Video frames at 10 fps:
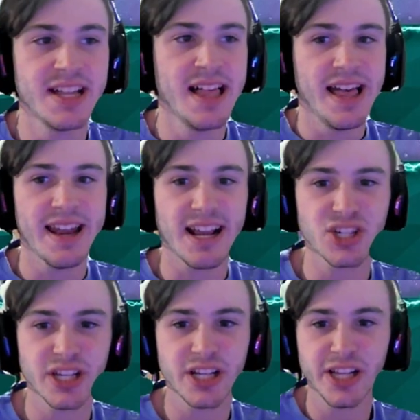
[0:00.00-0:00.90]
It
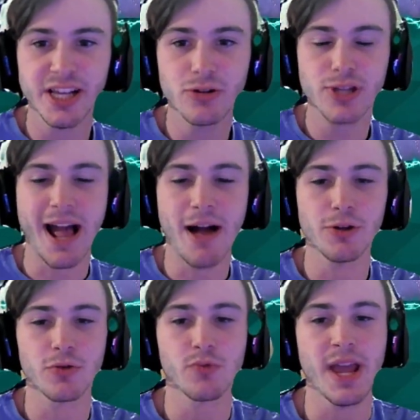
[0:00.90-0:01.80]
actually clears out
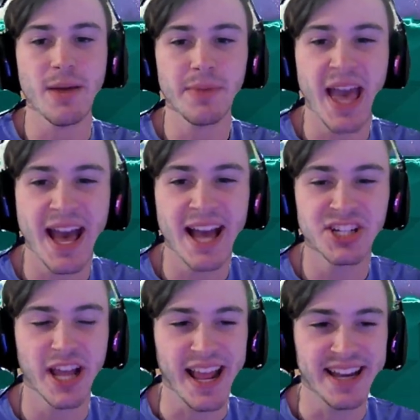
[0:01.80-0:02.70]
your RAM cache
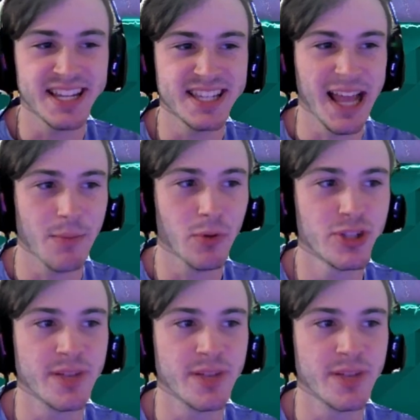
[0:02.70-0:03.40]
and disables some